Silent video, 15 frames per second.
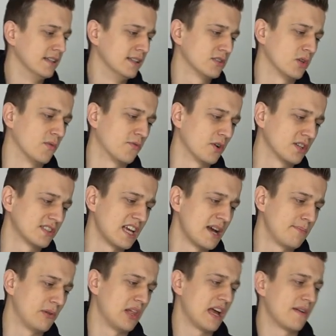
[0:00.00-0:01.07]
So for
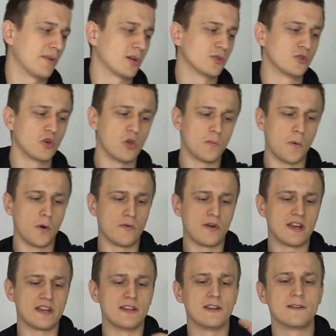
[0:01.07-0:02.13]
example, I have a control board
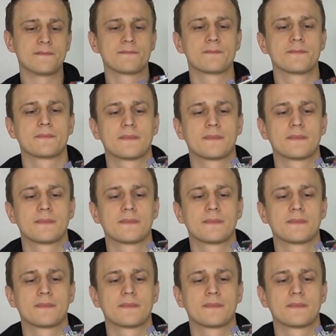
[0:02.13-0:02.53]
right here.